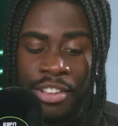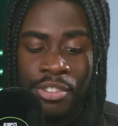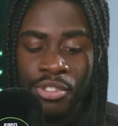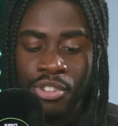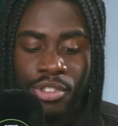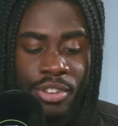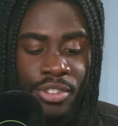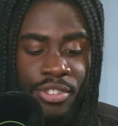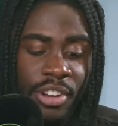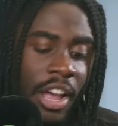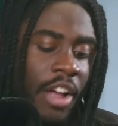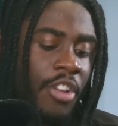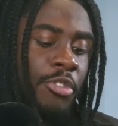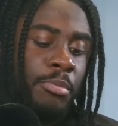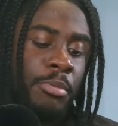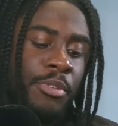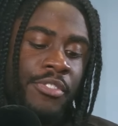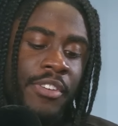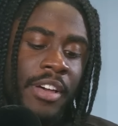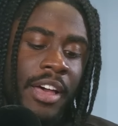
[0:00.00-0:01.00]
an interesting shout,
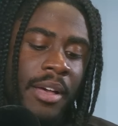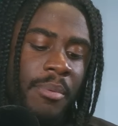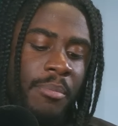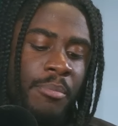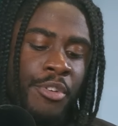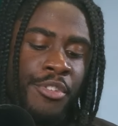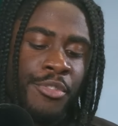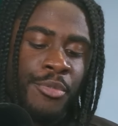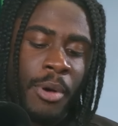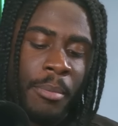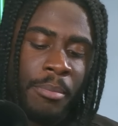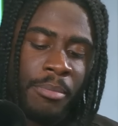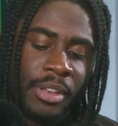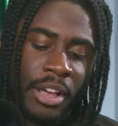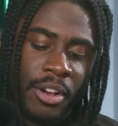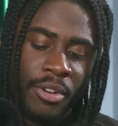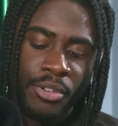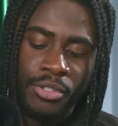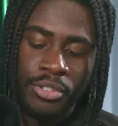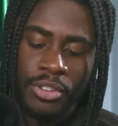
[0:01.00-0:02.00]
to be fair, moving
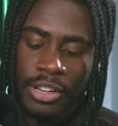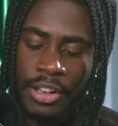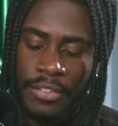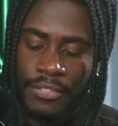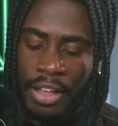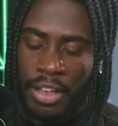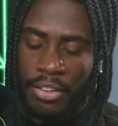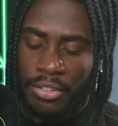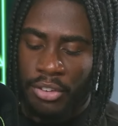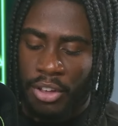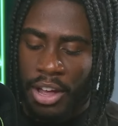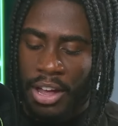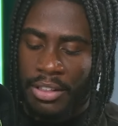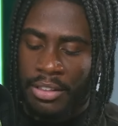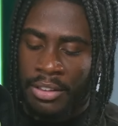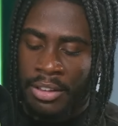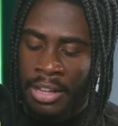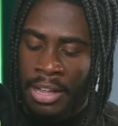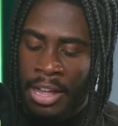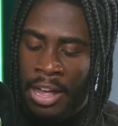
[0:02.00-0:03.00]
Wan-Bissaka onto the left hand
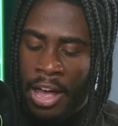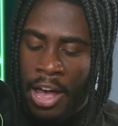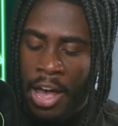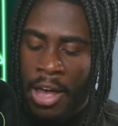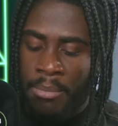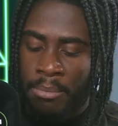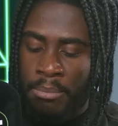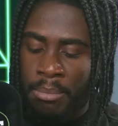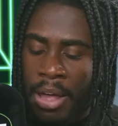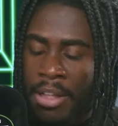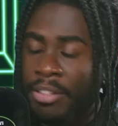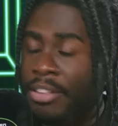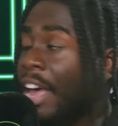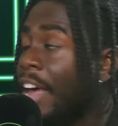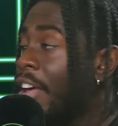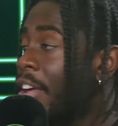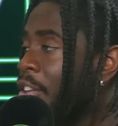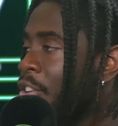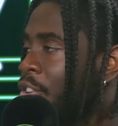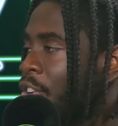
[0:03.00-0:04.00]
side. And
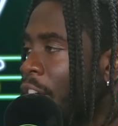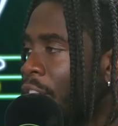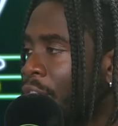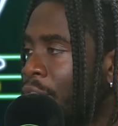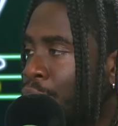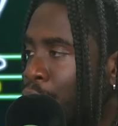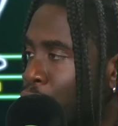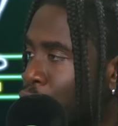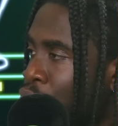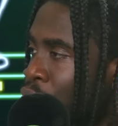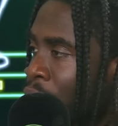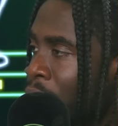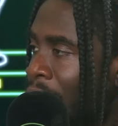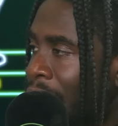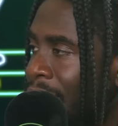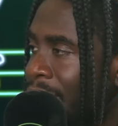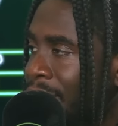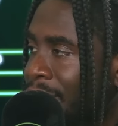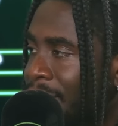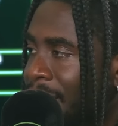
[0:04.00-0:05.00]
yeah, you kind of
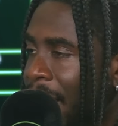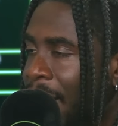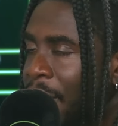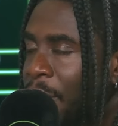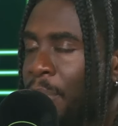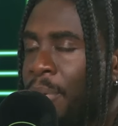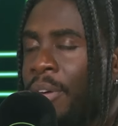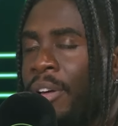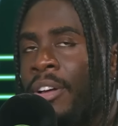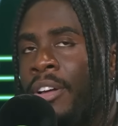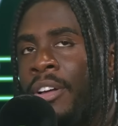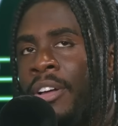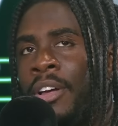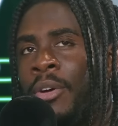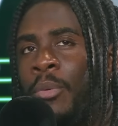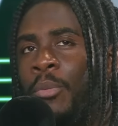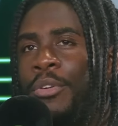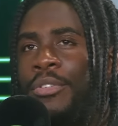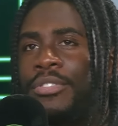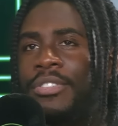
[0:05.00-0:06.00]
neutralise Saka, but
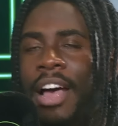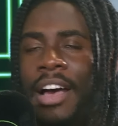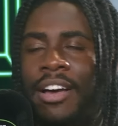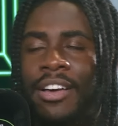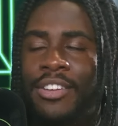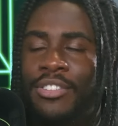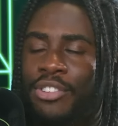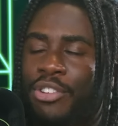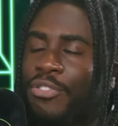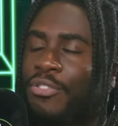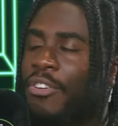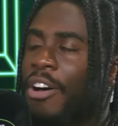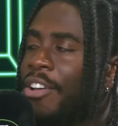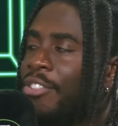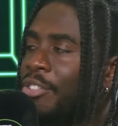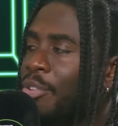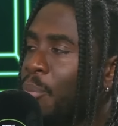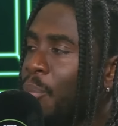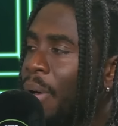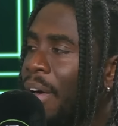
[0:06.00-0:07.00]
with Saka, he just
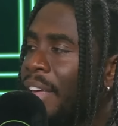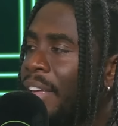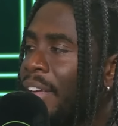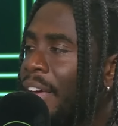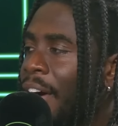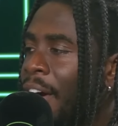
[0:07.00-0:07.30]
finds a way.